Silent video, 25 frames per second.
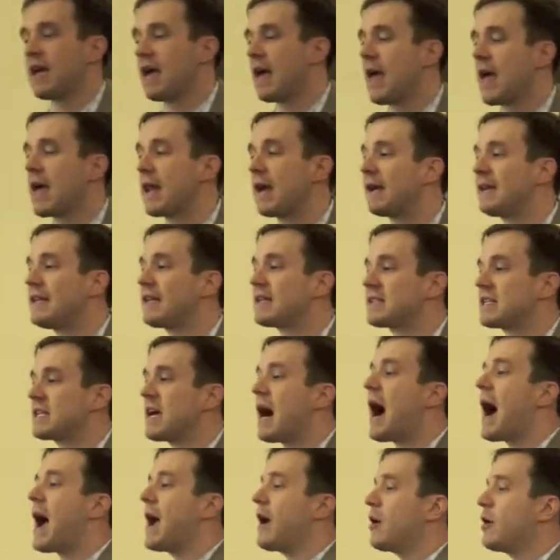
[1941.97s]
and a
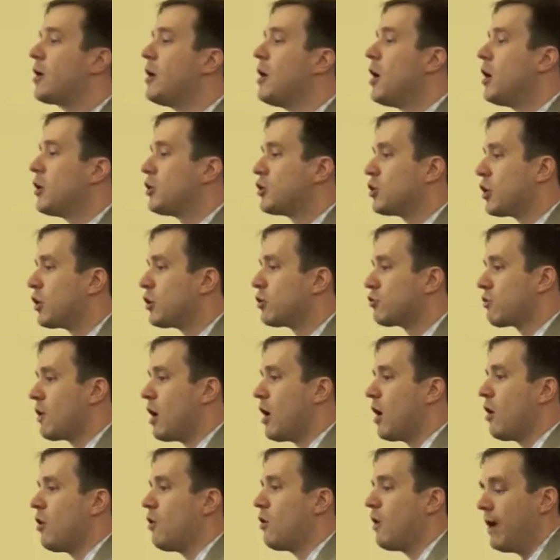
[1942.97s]
desire to
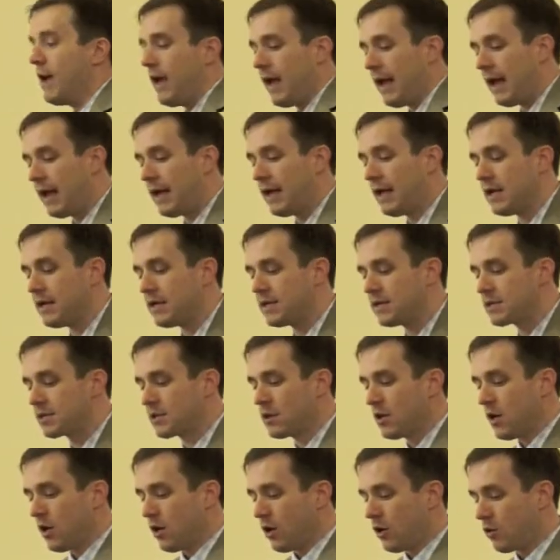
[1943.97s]
grow in
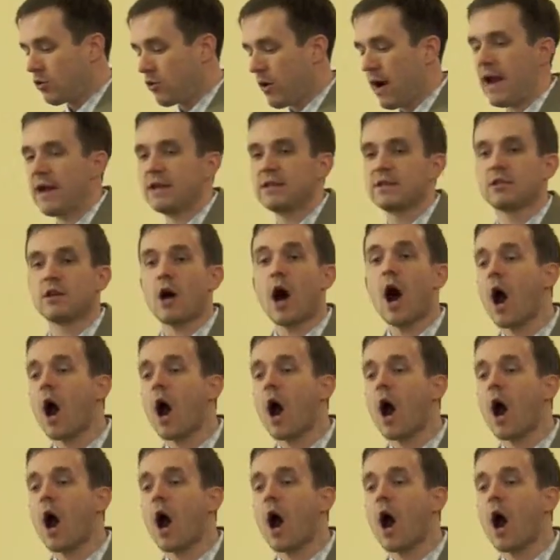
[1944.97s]
his grace?